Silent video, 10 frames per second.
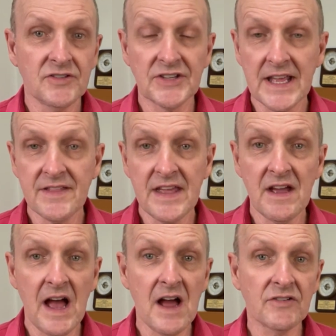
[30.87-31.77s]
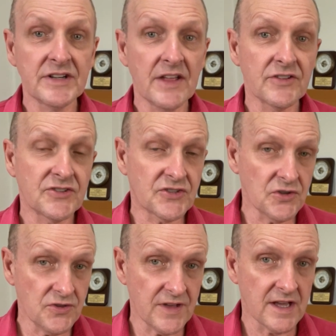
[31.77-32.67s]
Today there are another
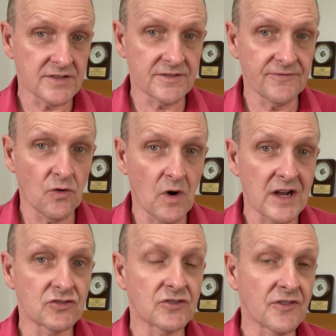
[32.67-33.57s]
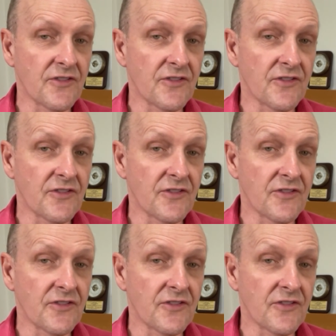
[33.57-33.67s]
two thousand four hundred